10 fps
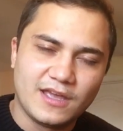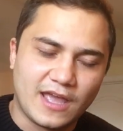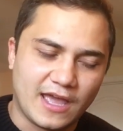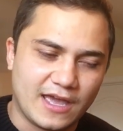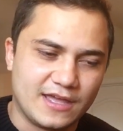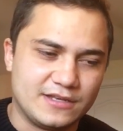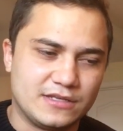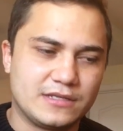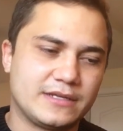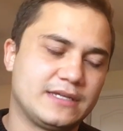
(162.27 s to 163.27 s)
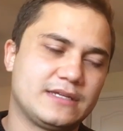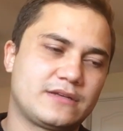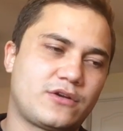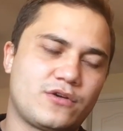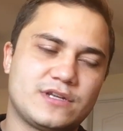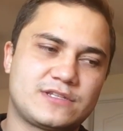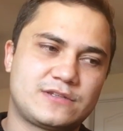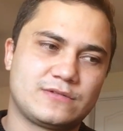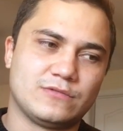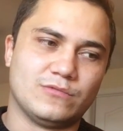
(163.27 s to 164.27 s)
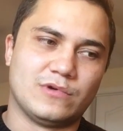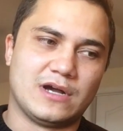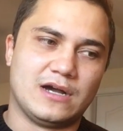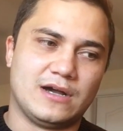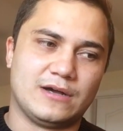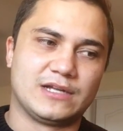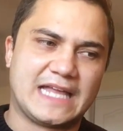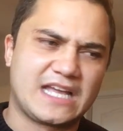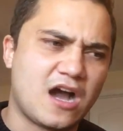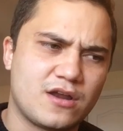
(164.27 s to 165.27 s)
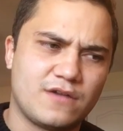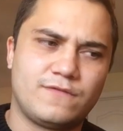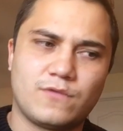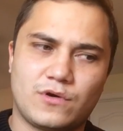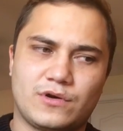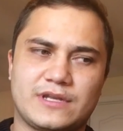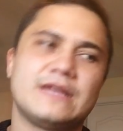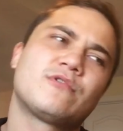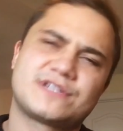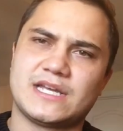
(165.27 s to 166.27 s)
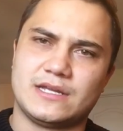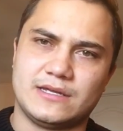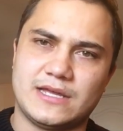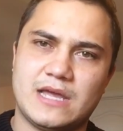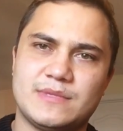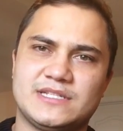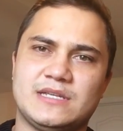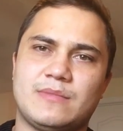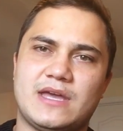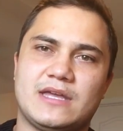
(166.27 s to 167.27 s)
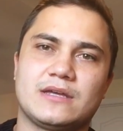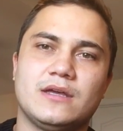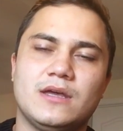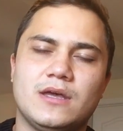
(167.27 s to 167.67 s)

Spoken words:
and Curtis like got off work. He works at a M&T bank,